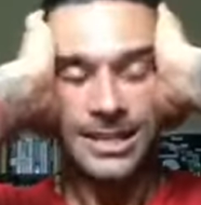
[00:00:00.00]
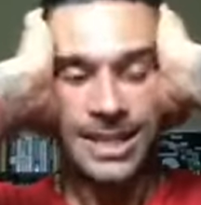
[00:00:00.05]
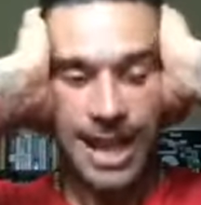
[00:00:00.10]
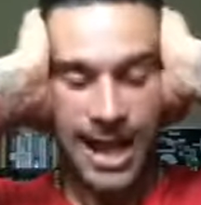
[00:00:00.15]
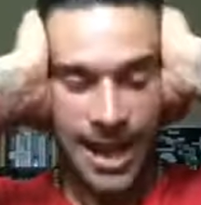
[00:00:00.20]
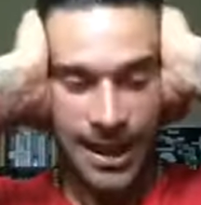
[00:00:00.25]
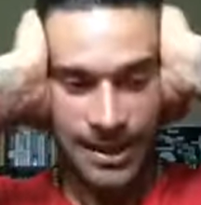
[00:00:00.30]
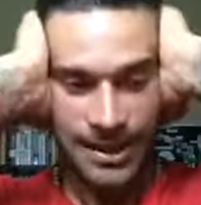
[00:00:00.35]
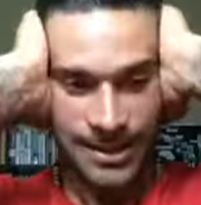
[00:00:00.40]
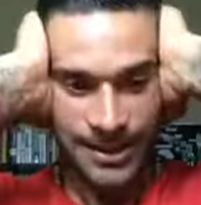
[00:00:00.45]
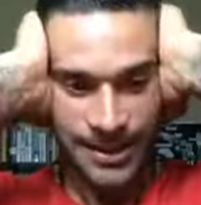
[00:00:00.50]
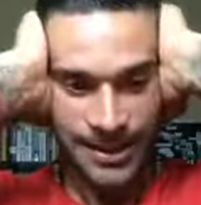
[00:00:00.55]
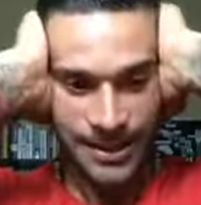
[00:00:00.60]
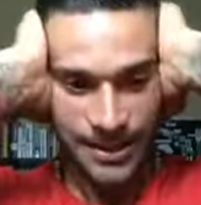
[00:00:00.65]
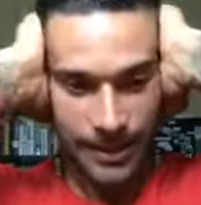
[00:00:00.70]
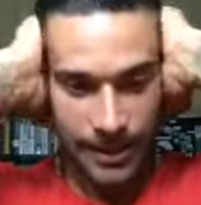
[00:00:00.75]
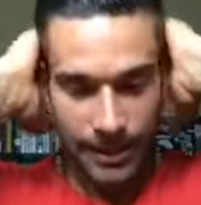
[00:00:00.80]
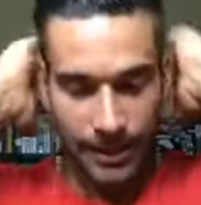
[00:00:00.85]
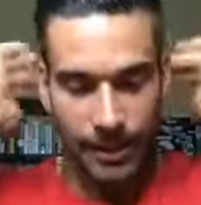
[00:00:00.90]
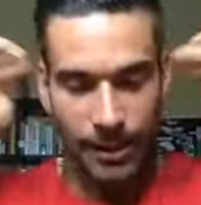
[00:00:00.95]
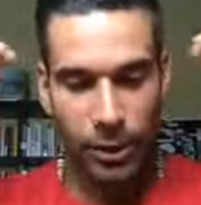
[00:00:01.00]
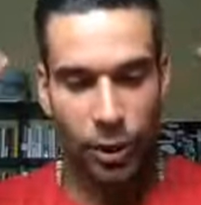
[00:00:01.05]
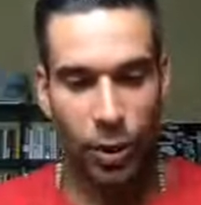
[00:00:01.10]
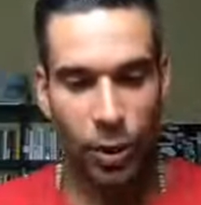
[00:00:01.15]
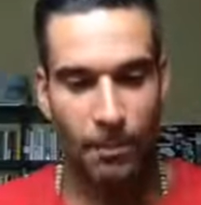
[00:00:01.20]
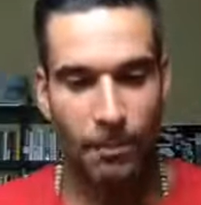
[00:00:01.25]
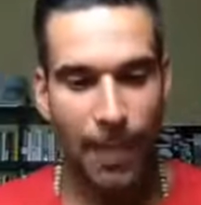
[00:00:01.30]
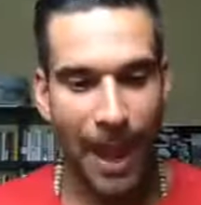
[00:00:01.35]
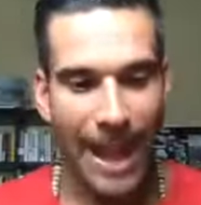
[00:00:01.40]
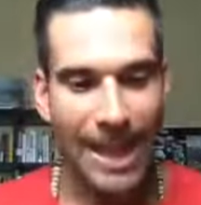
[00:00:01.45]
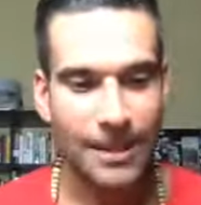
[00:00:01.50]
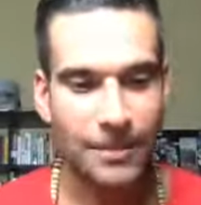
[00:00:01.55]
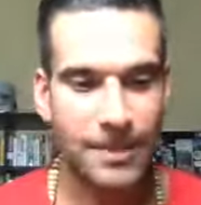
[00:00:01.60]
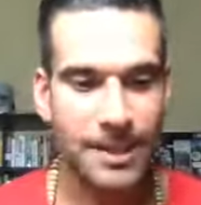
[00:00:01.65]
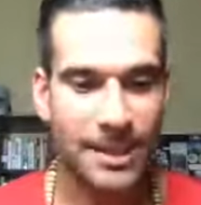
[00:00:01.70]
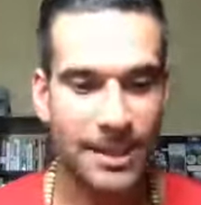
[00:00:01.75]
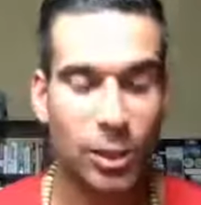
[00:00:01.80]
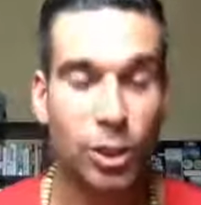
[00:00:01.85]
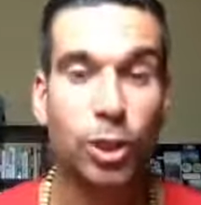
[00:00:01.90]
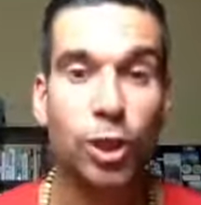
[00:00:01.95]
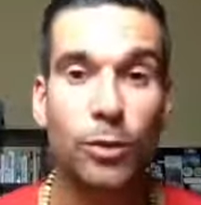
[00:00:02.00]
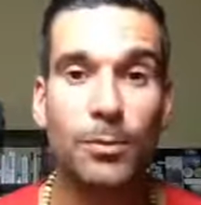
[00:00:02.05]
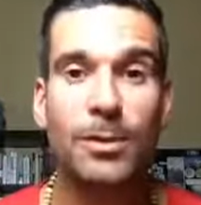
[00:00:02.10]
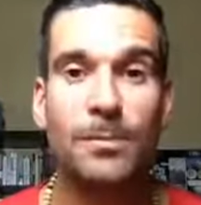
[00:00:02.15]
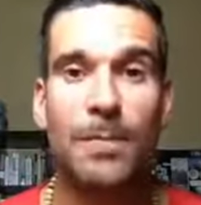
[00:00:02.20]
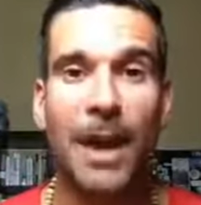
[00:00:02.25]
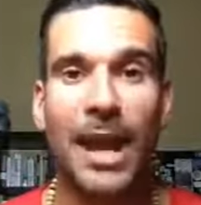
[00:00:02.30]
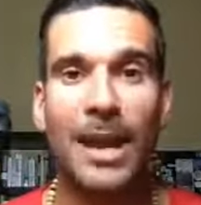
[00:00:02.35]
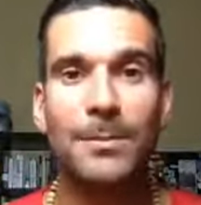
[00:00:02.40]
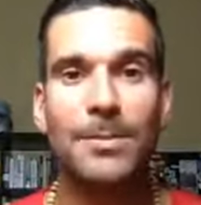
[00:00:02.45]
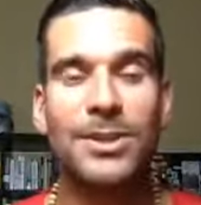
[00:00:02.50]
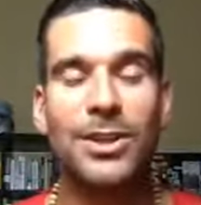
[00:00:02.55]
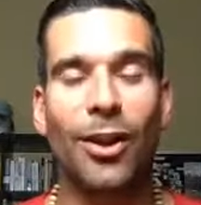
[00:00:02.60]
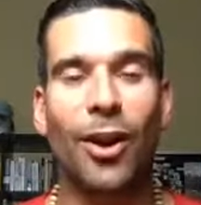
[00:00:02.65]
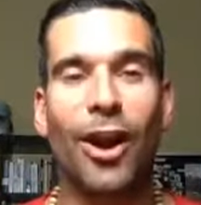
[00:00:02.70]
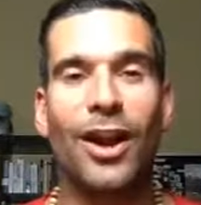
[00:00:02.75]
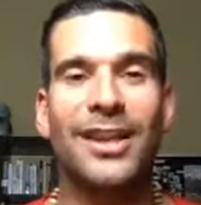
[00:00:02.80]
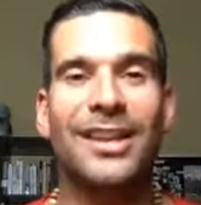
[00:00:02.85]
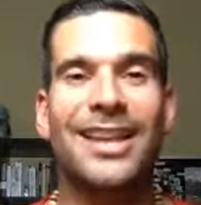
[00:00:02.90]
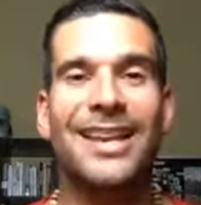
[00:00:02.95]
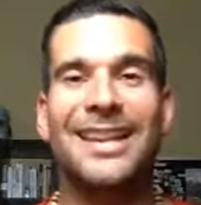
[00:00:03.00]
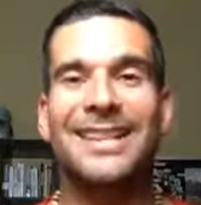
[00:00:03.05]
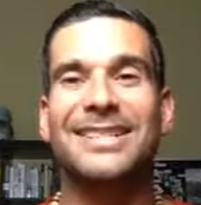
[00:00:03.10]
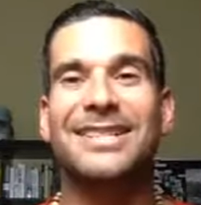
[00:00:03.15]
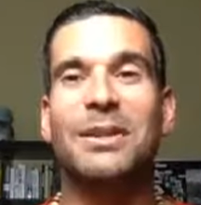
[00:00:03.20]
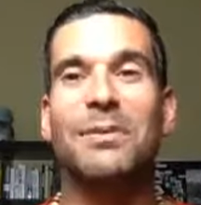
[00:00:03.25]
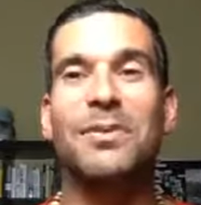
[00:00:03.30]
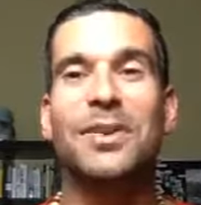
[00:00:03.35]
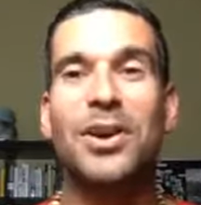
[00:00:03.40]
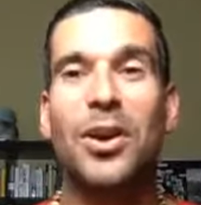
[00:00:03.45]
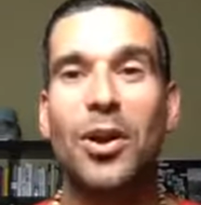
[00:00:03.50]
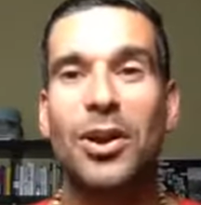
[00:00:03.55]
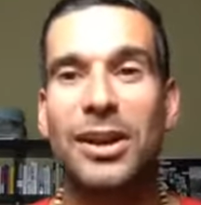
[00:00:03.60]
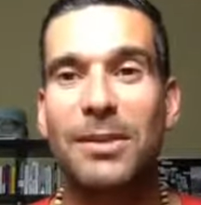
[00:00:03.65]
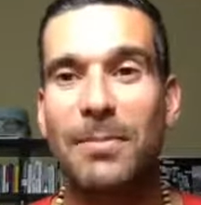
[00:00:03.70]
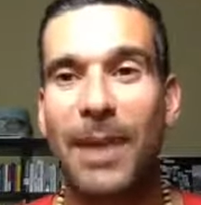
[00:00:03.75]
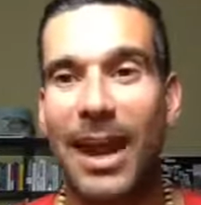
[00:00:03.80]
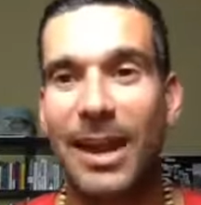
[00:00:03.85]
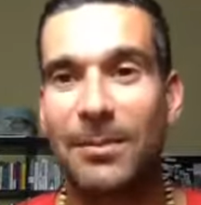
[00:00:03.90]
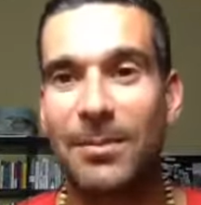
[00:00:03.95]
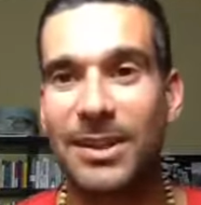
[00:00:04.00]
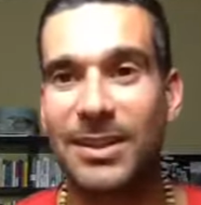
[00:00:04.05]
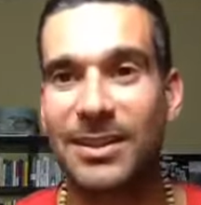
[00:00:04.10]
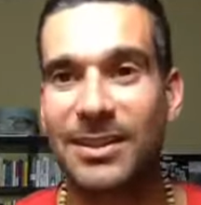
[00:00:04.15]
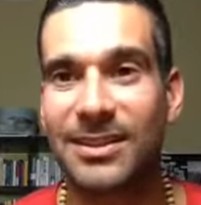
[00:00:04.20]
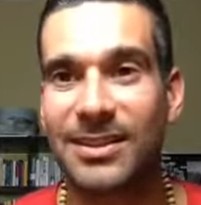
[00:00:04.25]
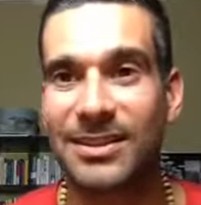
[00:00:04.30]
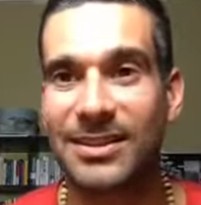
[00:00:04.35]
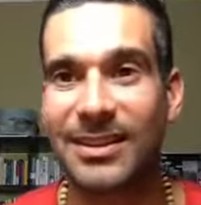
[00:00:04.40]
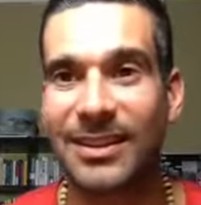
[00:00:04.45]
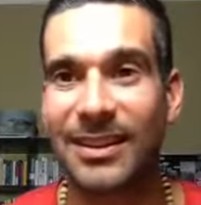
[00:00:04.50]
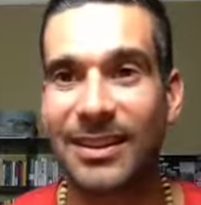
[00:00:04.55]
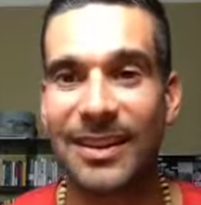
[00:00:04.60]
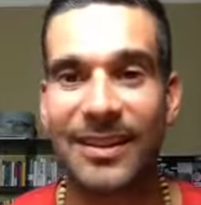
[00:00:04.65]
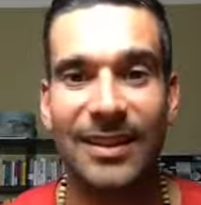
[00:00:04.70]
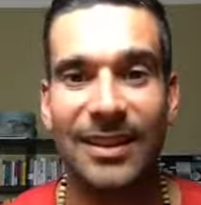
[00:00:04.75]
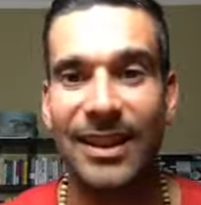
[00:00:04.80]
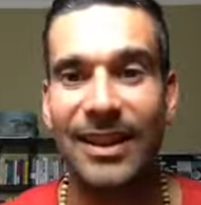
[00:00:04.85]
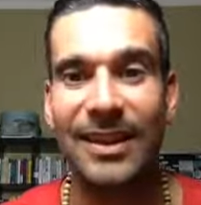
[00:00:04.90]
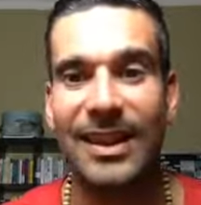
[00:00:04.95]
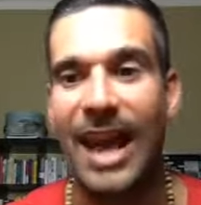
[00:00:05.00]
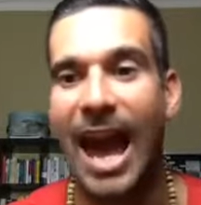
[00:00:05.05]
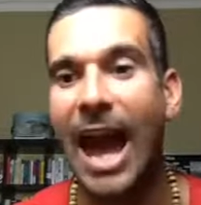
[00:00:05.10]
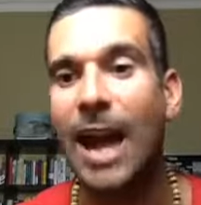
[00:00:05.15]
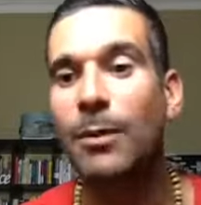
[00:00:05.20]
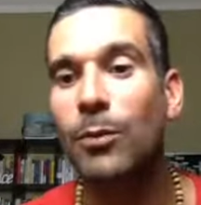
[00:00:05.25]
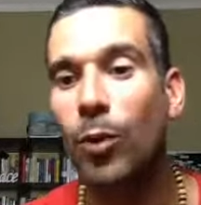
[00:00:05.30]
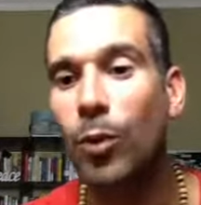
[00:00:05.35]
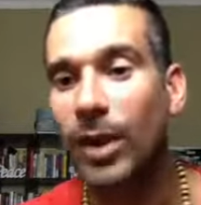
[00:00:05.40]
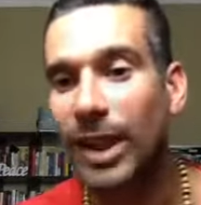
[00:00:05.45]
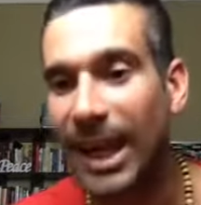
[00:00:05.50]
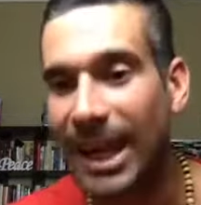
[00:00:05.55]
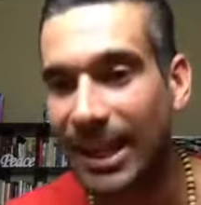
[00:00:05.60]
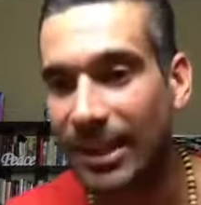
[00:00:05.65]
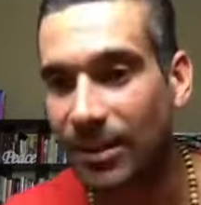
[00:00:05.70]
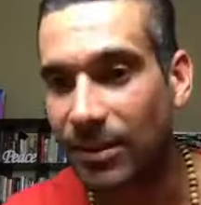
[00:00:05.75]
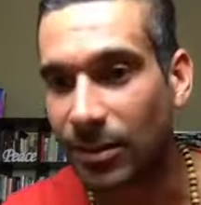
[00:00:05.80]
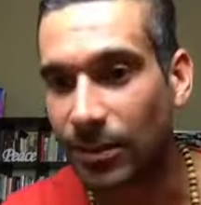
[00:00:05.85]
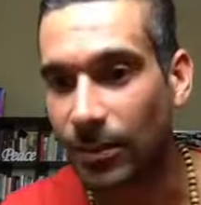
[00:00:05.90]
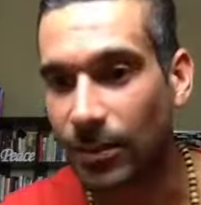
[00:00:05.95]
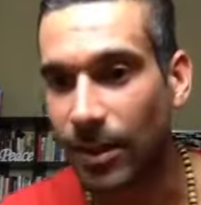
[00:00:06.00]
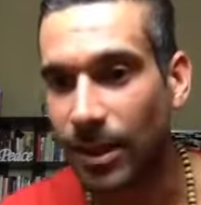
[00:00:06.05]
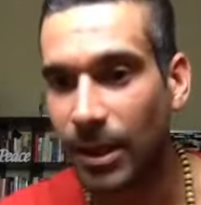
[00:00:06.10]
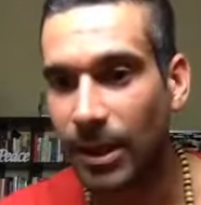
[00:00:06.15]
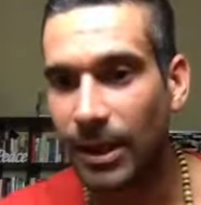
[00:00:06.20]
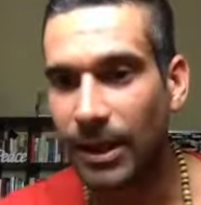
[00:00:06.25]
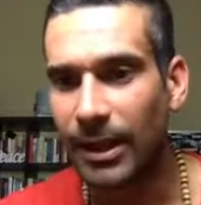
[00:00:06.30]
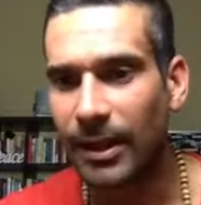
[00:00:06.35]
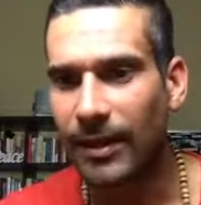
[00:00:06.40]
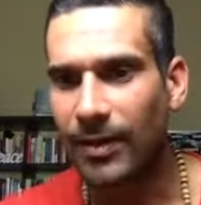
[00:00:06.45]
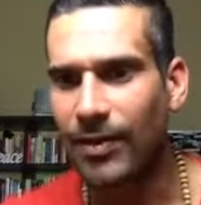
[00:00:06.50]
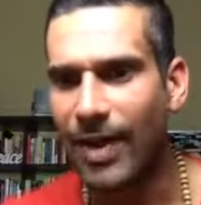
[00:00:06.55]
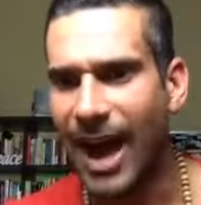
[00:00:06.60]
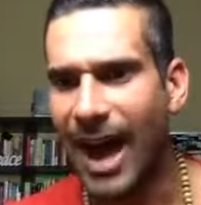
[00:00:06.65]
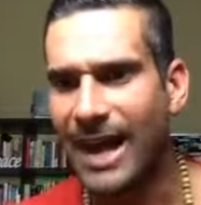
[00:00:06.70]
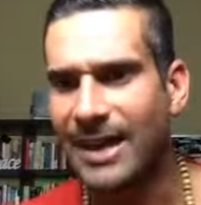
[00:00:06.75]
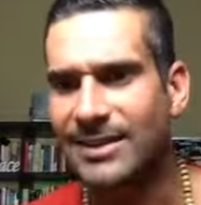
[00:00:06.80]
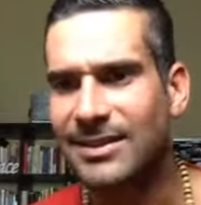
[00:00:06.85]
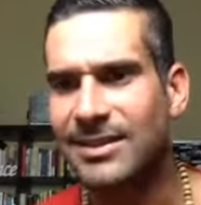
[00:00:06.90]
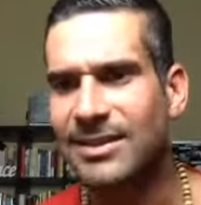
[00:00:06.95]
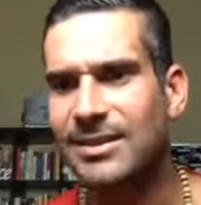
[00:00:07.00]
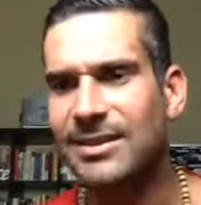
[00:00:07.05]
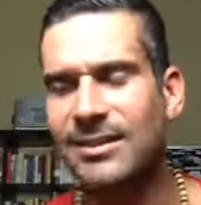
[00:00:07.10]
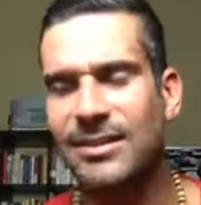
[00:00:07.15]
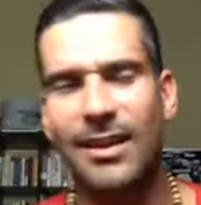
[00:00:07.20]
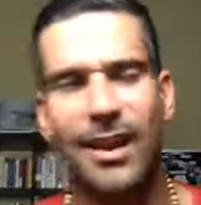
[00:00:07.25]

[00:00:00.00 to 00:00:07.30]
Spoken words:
is that, babies, human babies, are like some of the only babies in the animal kingdom that